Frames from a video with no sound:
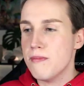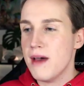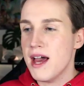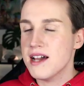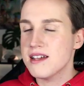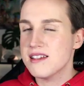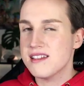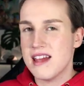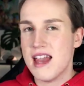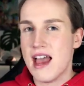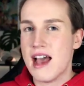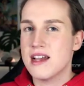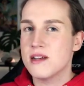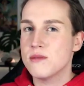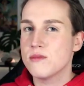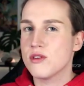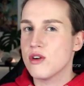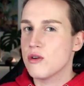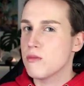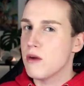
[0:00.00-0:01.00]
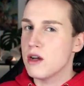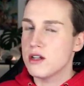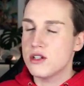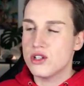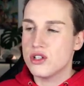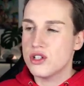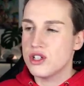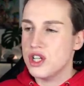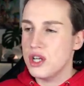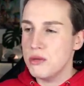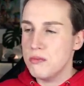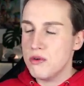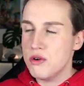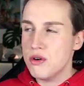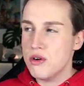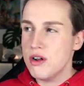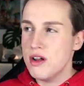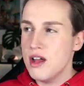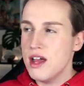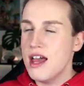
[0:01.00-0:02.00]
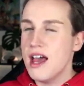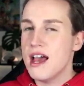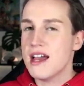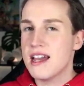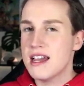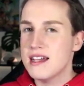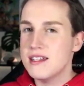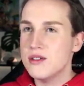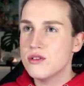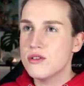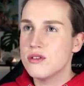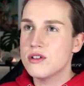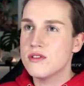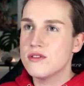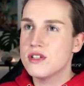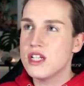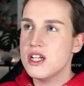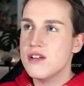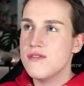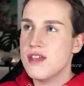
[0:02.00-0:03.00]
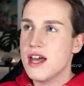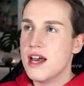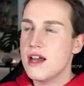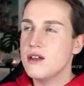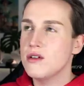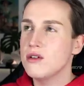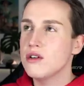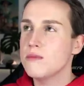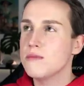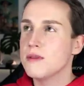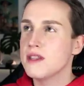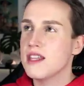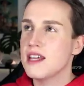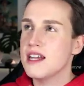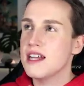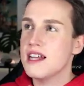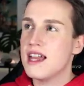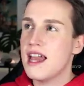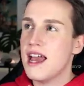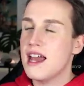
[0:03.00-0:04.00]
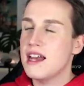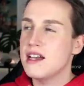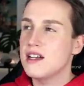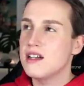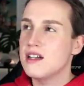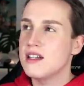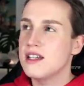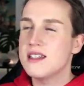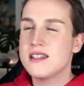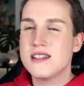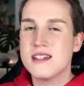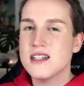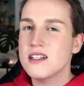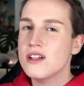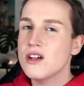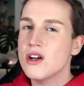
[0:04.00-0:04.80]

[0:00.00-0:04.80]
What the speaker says: packs the items are much cheaper. I guess you could achieve that look, but then again it's still